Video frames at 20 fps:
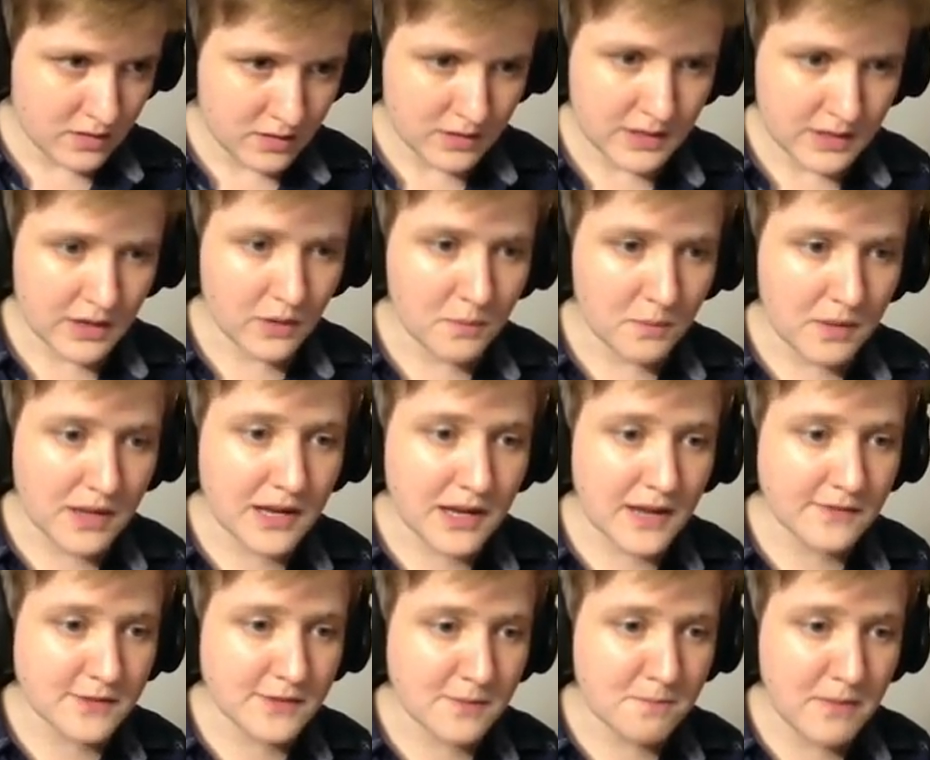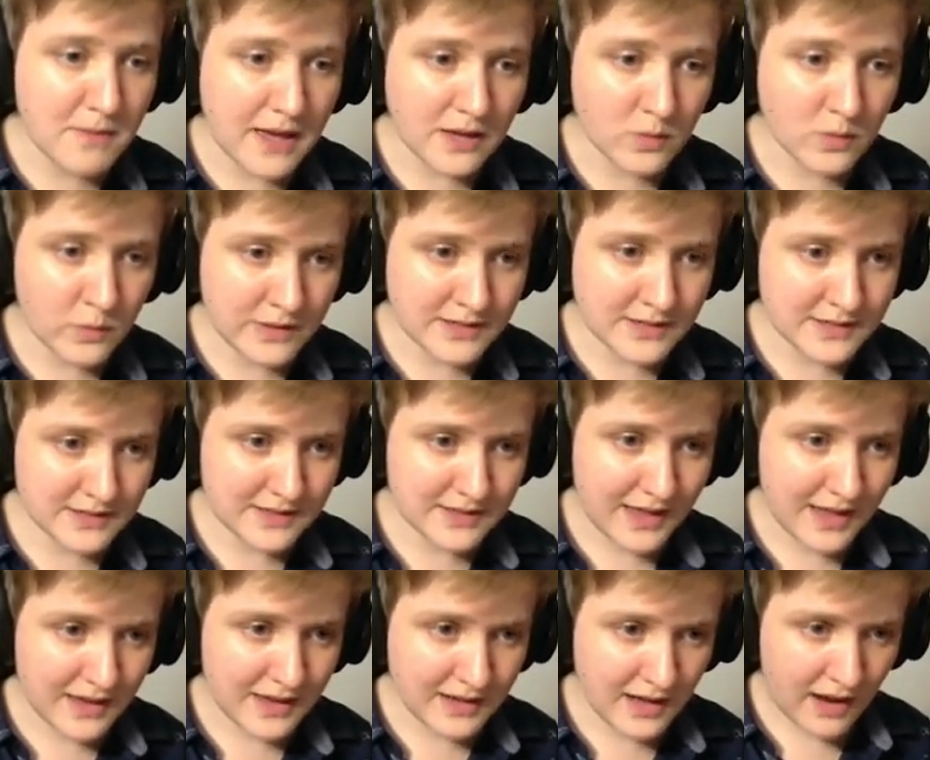Now, am I going to have to make wind
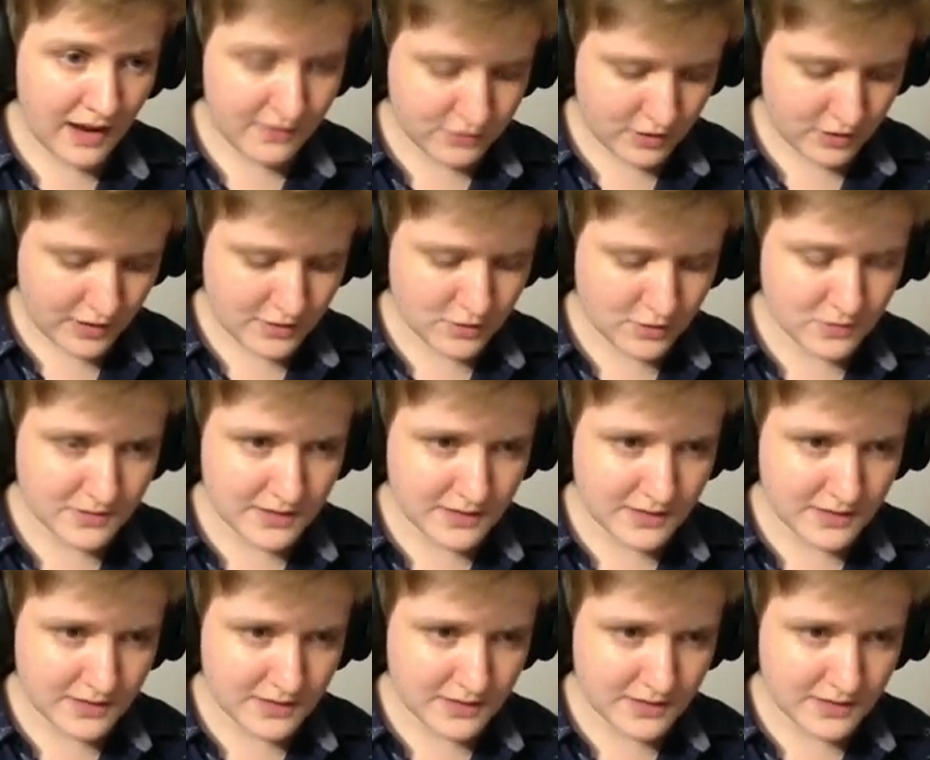again after I use